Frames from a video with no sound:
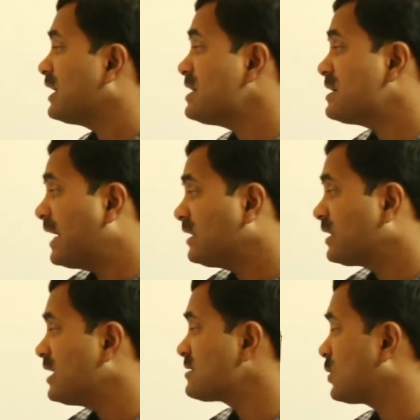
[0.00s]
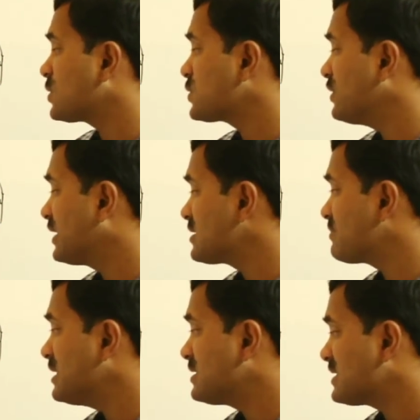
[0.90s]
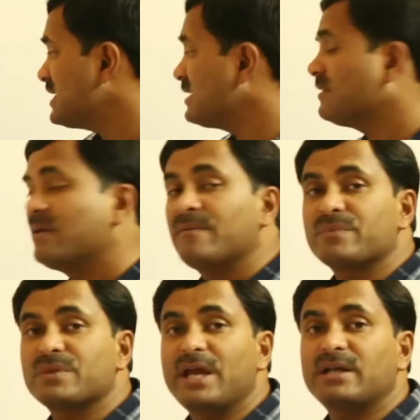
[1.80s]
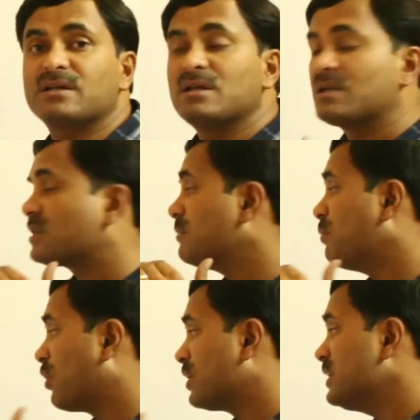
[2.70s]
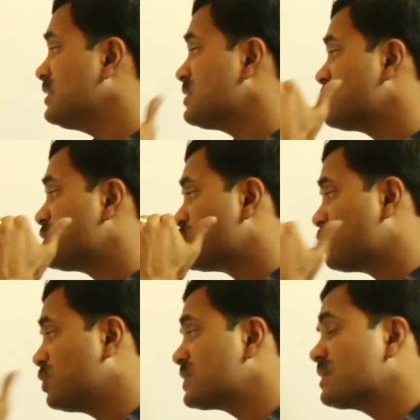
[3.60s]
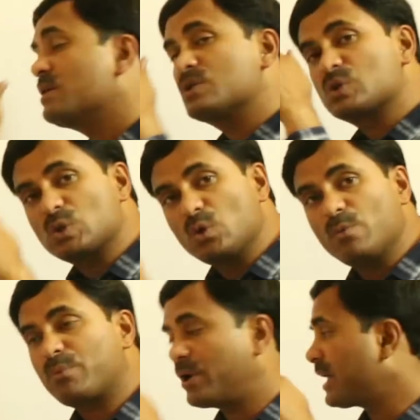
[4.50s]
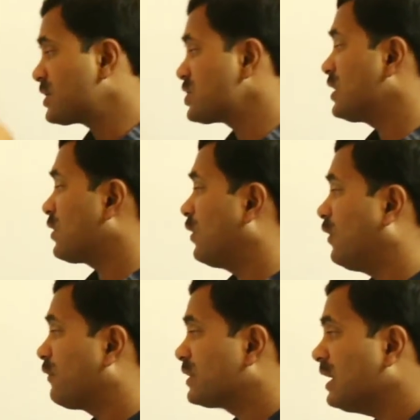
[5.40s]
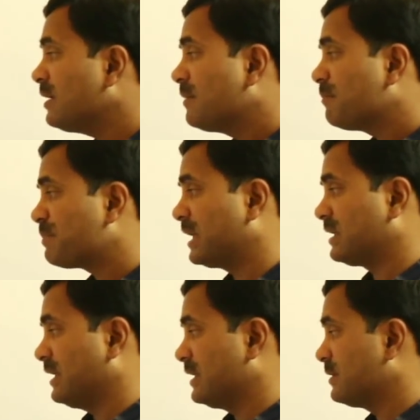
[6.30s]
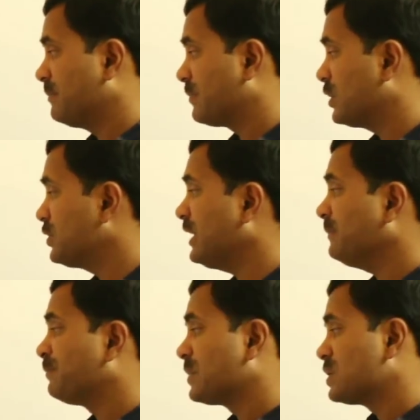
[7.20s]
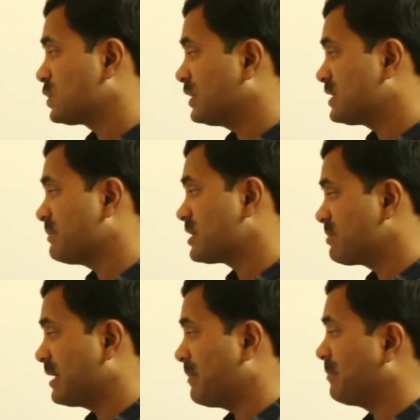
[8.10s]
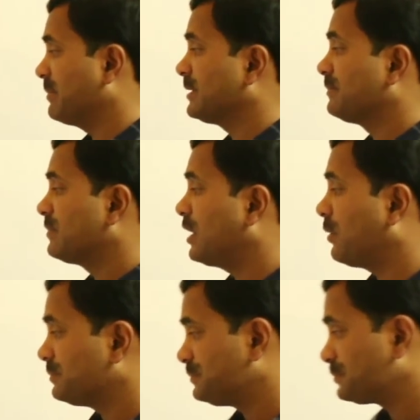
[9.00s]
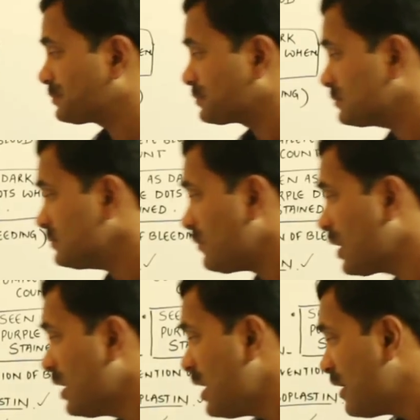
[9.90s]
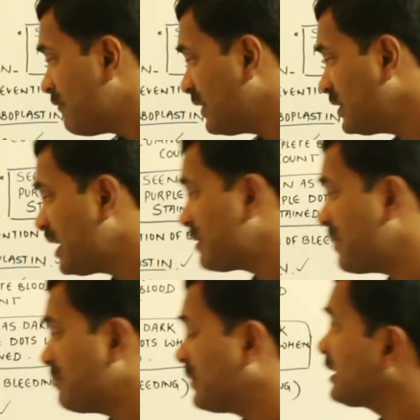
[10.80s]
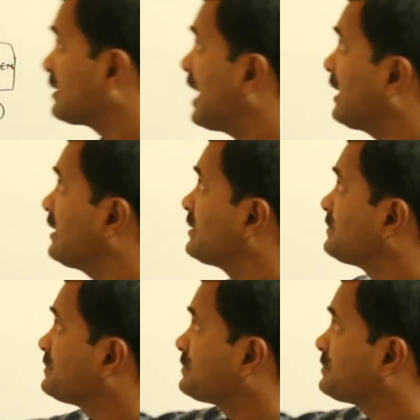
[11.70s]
in that case also it has been seen that the body shows slow production of the platelet. Okay, so this must be remembered. Now one thing remember, that